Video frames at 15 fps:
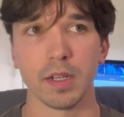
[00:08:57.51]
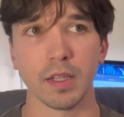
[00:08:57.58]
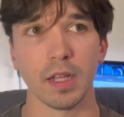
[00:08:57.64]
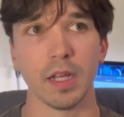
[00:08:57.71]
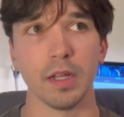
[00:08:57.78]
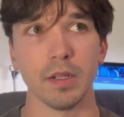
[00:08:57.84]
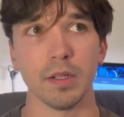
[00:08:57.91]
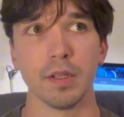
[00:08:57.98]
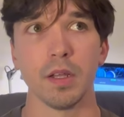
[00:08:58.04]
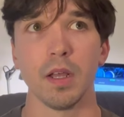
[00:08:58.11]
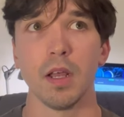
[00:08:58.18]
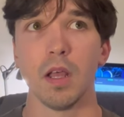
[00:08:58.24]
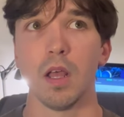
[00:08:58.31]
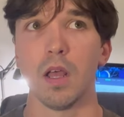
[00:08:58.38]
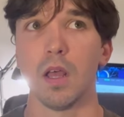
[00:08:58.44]
And then
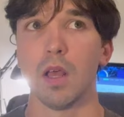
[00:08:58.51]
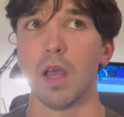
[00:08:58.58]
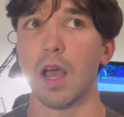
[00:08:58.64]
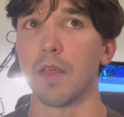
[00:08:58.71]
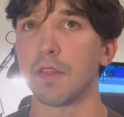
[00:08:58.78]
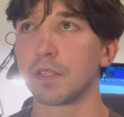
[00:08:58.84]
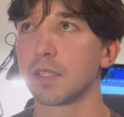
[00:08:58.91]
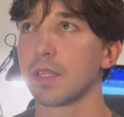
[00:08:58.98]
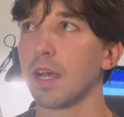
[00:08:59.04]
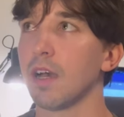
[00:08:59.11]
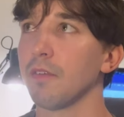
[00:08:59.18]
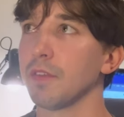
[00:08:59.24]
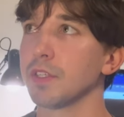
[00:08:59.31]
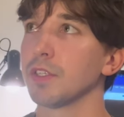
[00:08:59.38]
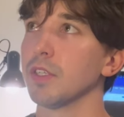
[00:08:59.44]
at the start
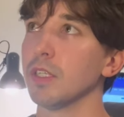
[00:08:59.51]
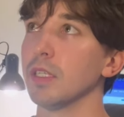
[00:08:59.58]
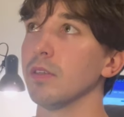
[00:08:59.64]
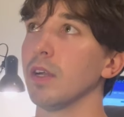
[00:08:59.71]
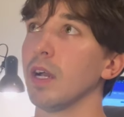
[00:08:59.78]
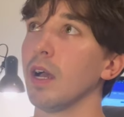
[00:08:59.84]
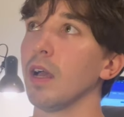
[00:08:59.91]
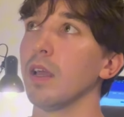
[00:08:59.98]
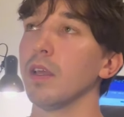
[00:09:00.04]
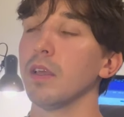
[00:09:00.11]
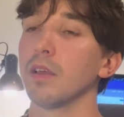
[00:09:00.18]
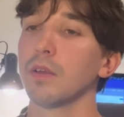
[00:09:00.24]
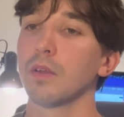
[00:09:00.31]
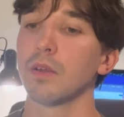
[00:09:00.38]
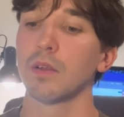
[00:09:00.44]
of this year, I
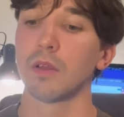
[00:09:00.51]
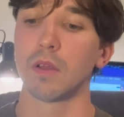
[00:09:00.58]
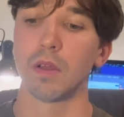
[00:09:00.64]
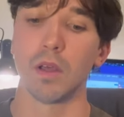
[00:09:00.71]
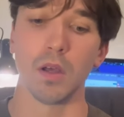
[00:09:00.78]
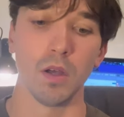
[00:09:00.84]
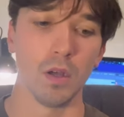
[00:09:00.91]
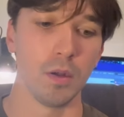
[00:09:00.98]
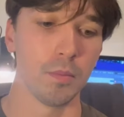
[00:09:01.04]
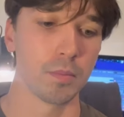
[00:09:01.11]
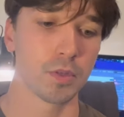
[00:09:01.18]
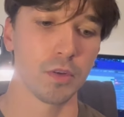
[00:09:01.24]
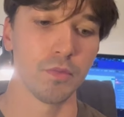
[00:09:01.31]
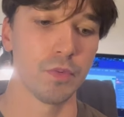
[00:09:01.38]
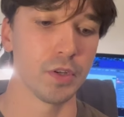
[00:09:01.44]

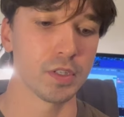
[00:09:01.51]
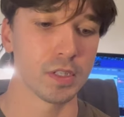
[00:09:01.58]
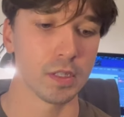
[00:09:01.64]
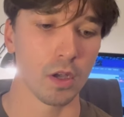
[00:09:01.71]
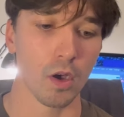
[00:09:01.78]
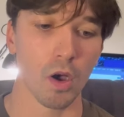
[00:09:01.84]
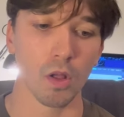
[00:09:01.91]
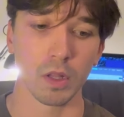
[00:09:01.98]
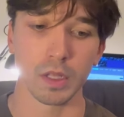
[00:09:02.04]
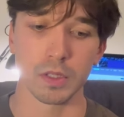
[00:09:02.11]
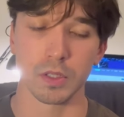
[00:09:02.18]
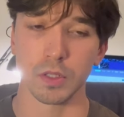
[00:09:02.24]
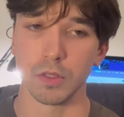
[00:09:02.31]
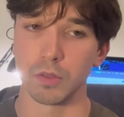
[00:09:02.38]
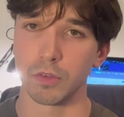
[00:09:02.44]
converted it all
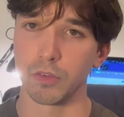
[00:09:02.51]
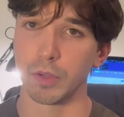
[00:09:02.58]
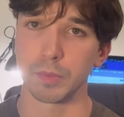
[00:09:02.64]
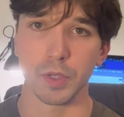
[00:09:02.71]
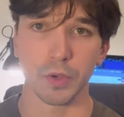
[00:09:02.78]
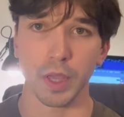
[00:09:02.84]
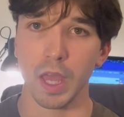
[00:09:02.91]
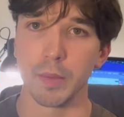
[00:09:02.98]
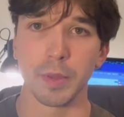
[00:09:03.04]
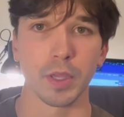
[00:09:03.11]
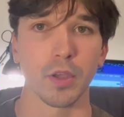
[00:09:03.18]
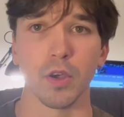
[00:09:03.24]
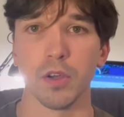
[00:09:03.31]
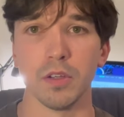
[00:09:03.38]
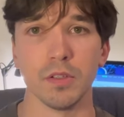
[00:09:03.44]
into crypto gaming
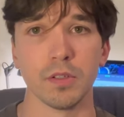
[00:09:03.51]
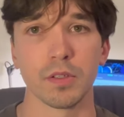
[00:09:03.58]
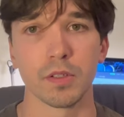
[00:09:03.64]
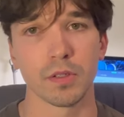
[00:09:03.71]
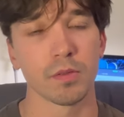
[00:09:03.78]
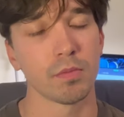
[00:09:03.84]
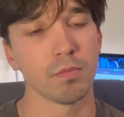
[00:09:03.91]
coins.